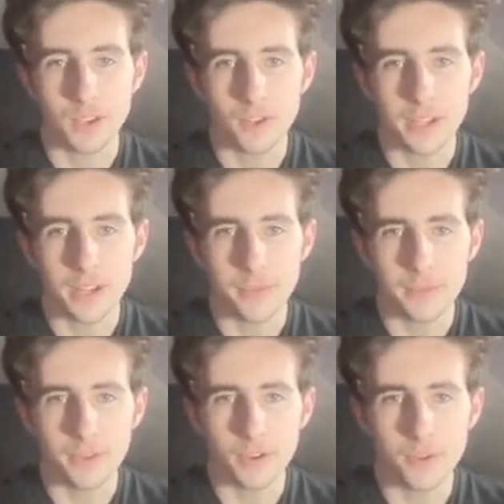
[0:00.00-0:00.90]
okay
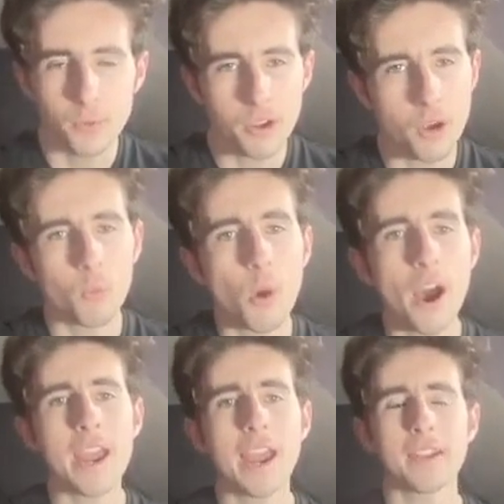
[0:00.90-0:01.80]
so we got a
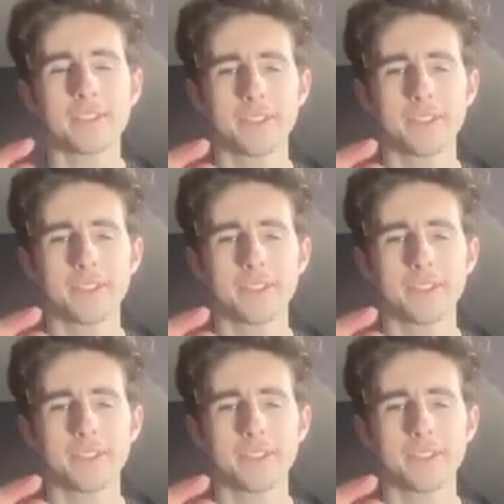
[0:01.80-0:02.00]
y and a